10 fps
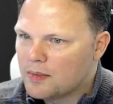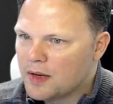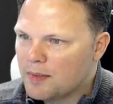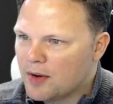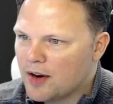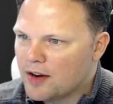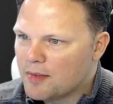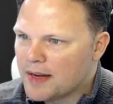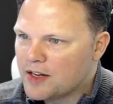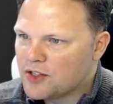Keep our audio
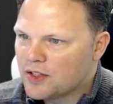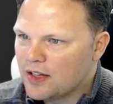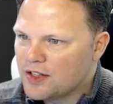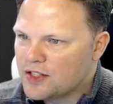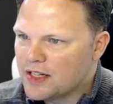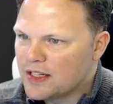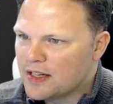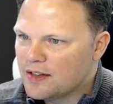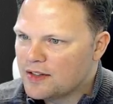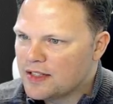manager, Logitech
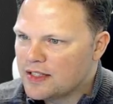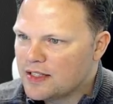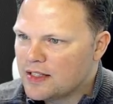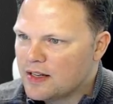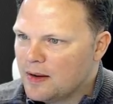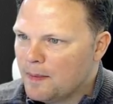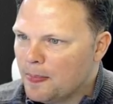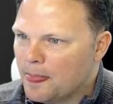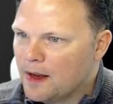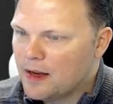download assistant.
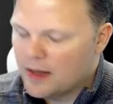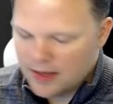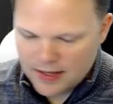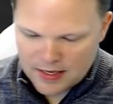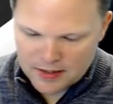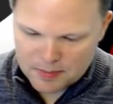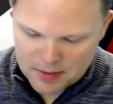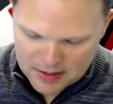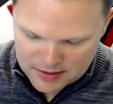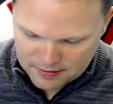And that is
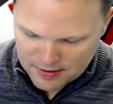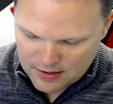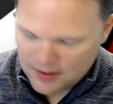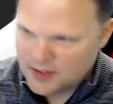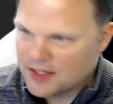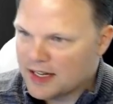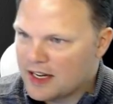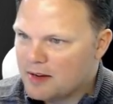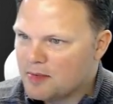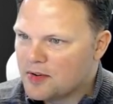because I've got a Logitech
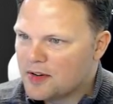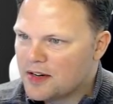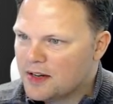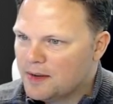keyboard